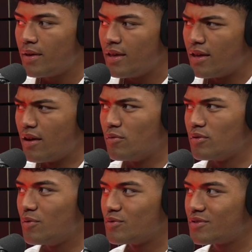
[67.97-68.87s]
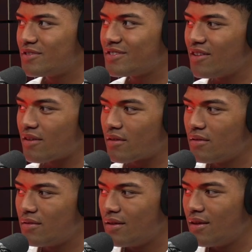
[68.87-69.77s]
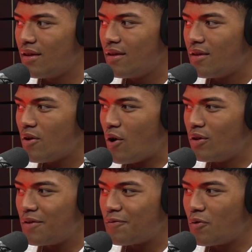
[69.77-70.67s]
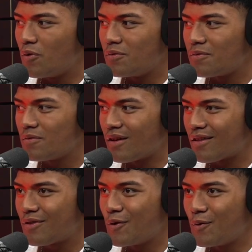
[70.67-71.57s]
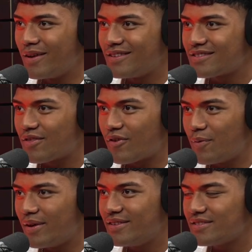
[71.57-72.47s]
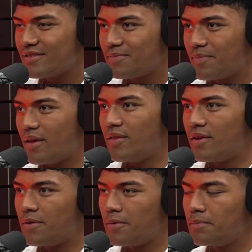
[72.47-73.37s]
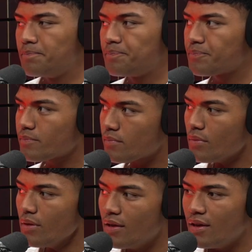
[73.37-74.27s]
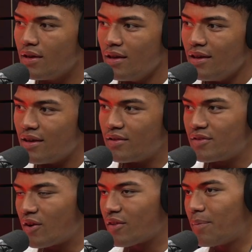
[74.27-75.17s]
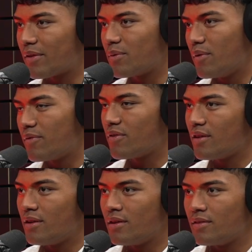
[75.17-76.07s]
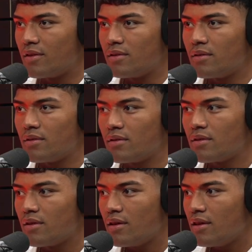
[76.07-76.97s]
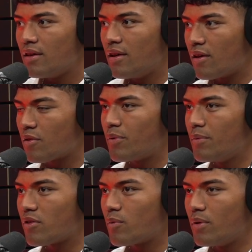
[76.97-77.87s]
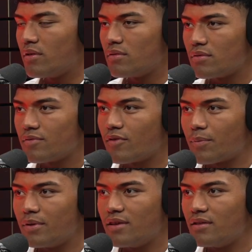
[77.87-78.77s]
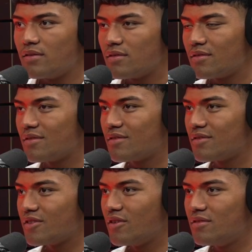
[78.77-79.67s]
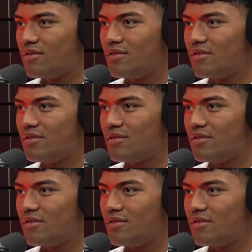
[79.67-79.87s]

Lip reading: It was just like only for 2 weeks, 3 weeks, and then decided to make the move to Sydney, and then that's pretty much where rugby league started.